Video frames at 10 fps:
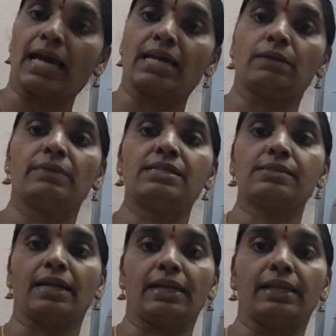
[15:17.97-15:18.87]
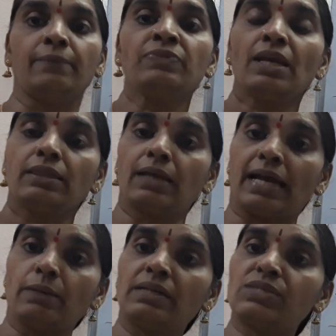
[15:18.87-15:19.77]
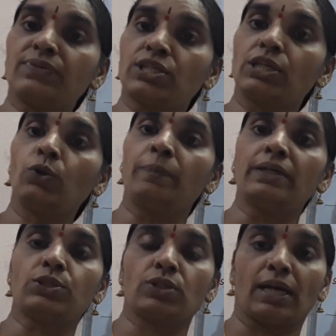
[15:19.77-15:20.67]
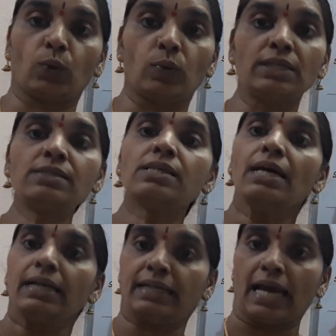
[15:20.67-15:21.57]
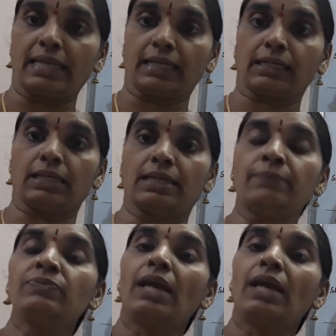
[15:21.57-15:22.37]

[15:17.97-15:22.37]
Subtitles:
animals and the animals which give birth to young ones directly